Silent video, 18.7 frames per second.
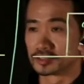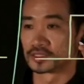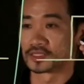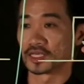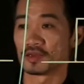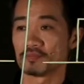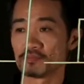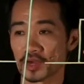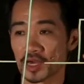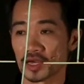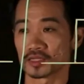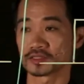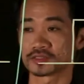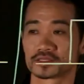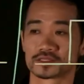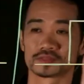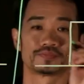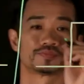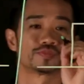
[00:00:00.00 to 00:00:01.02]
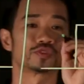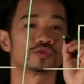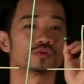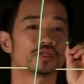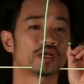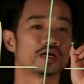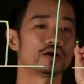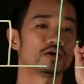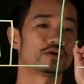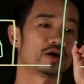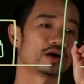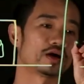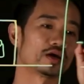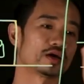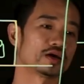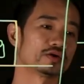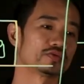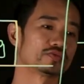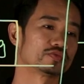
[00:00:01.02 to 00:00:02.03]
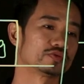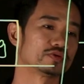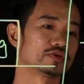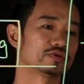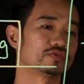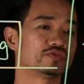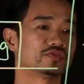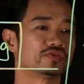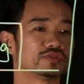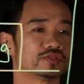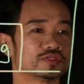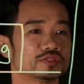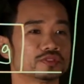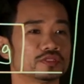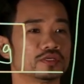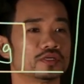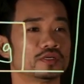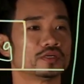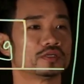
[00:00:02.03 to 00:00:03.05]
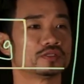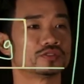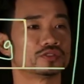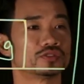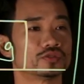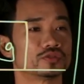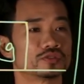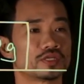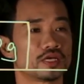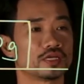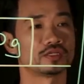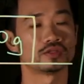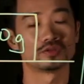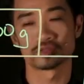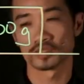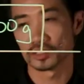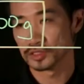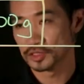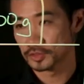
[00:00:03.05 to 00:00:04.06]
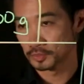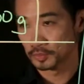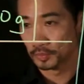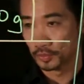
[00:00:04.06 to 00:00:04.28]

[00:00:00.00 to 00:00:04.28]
Same mass, so now I have still 10 newtons